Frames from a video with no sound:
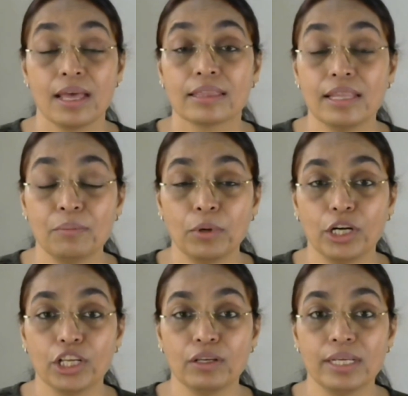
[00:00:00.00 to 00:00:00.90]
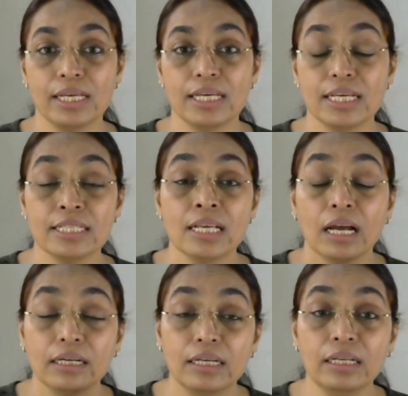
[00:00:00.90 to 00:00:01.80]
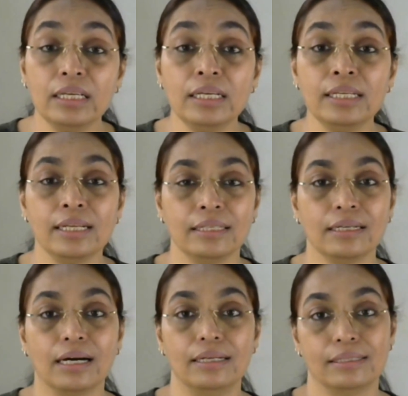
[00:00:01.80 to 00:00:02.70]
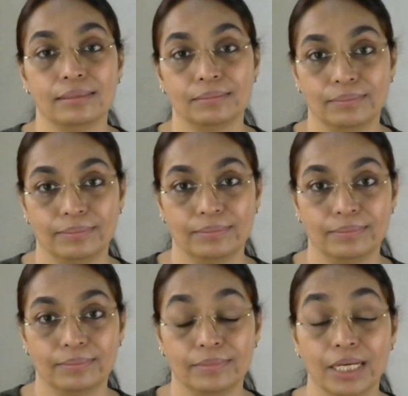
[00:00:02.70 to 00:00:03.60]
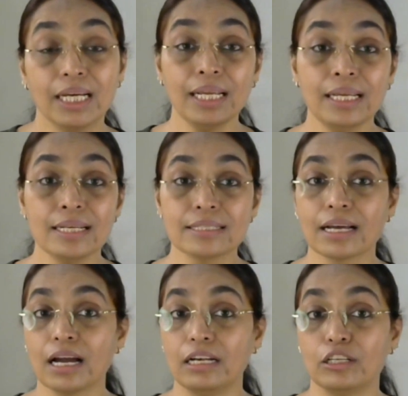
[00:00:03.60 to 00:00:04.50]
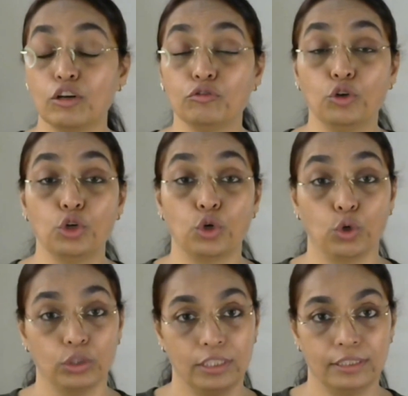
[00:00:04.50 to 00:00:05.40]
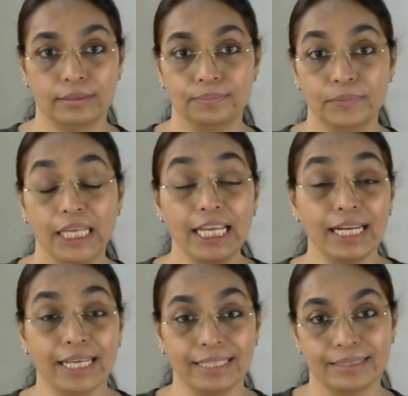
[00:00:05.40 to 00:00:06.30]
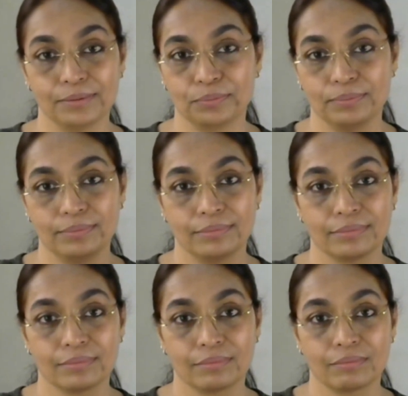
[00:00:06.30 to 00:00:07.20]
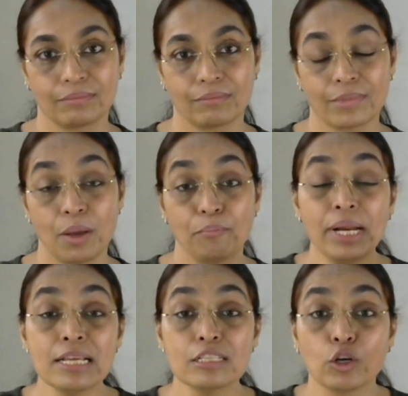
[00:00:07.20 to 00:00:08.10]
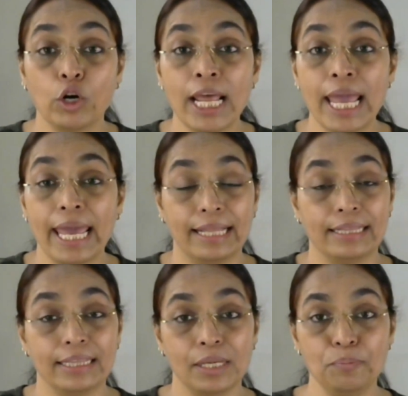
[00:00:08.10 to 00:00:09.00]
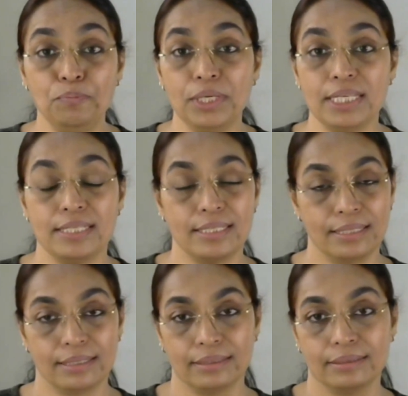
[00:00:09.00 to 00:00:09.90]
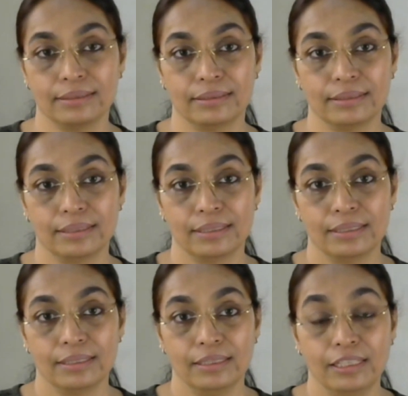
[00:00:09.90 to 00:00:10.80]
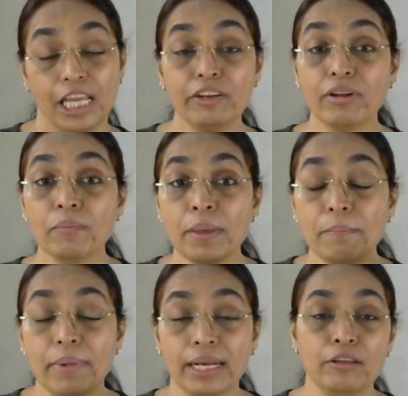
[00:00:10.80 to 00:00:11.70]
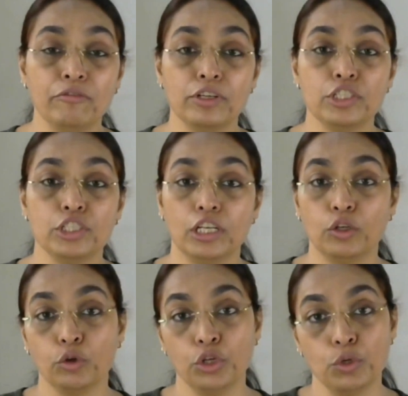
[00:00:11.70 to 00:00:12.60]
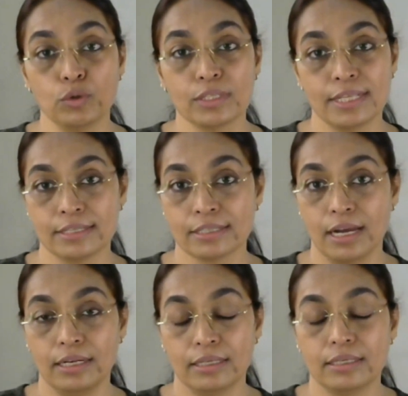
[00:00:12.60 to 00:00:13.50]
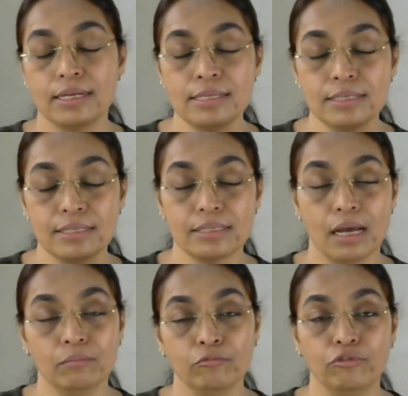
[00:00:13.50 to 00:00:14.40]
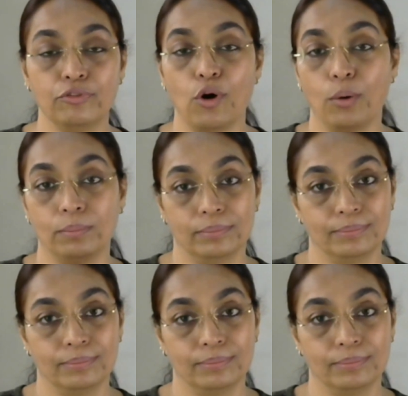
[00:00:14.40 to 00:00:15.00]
Then, Mercury is green in color. Green is the color of growth, healing, brings good health and peace. It will be beneficial to use this color in some form.